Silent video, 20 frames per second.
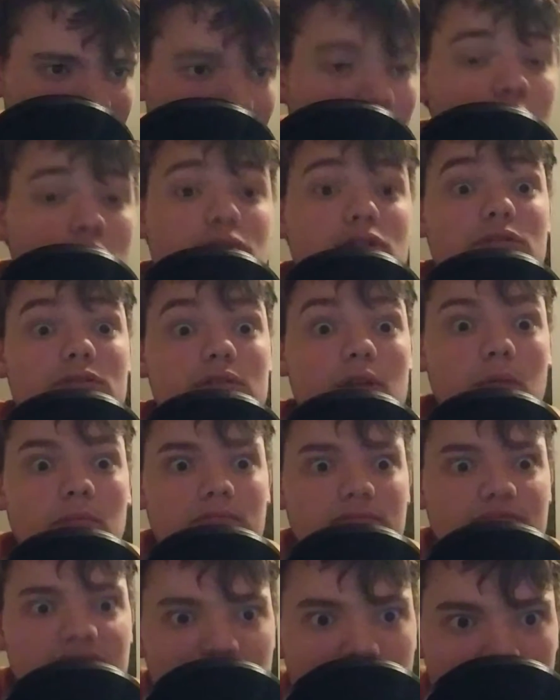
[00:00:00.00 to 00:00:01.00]
Oh, dude.
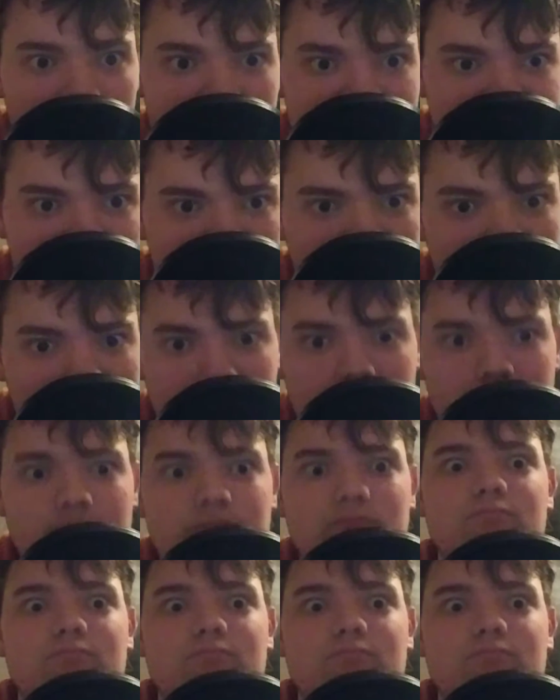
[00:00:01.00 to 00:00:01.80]
Doomsday Clock.